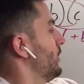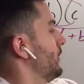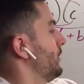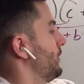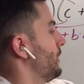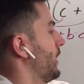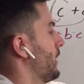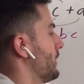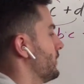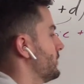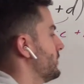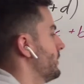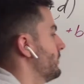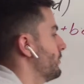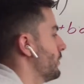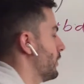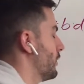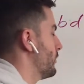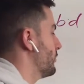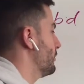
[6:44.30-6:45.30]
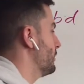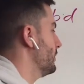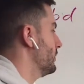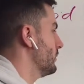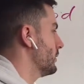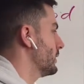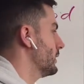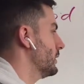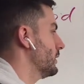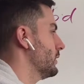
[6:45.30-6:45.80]
Now this number 3,
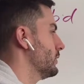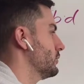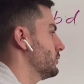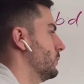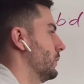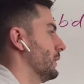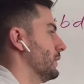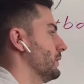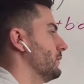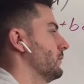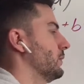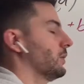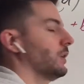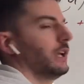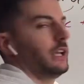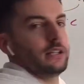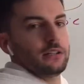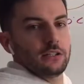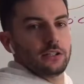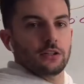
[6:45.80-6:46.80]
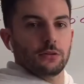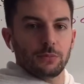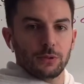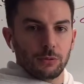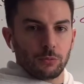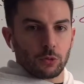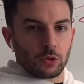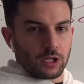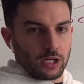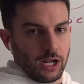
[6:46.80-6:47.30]
look at this one. Okay, a little bit
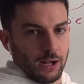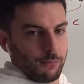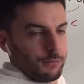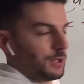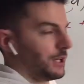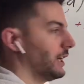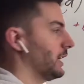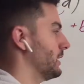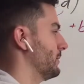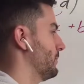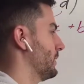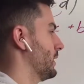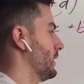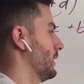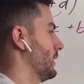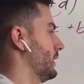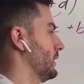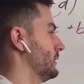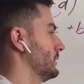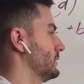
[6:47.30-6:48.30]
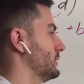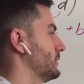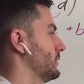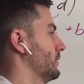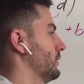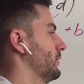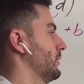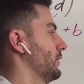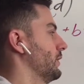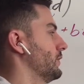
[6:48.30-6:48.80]
more complicated because
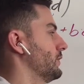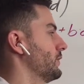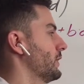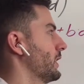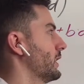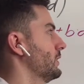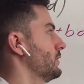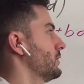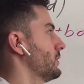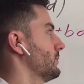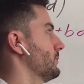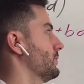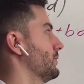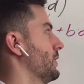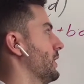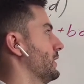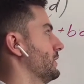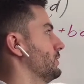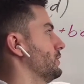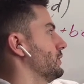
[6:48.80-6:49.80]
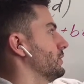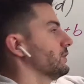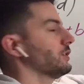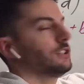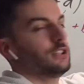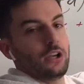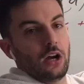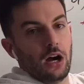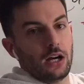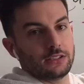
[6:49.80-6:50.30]
the second terms are not just
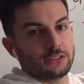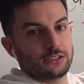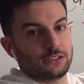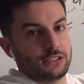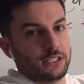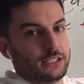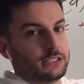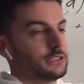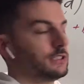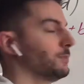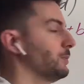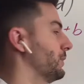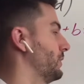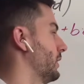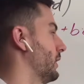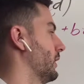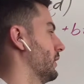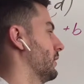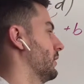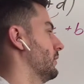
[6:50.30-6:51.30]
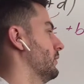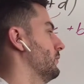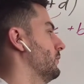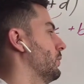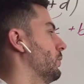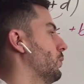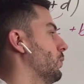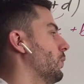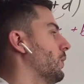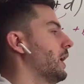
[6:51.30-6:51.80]
constants, but they're
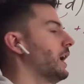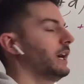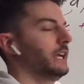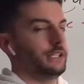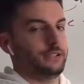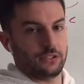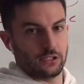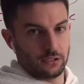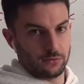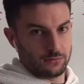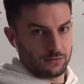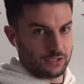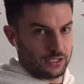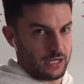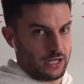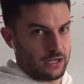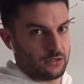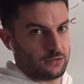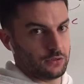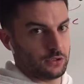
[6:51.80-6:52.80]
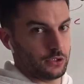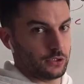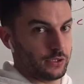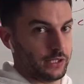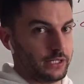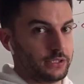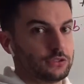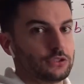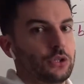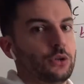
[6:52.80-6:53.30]
y terms now.
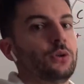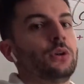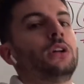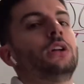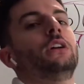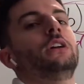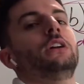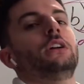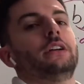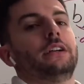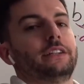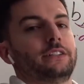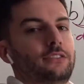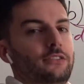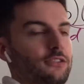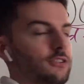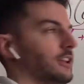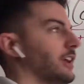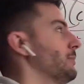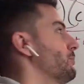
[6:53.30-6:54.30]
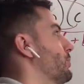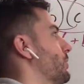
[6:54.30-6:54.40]
Okay, so it's the same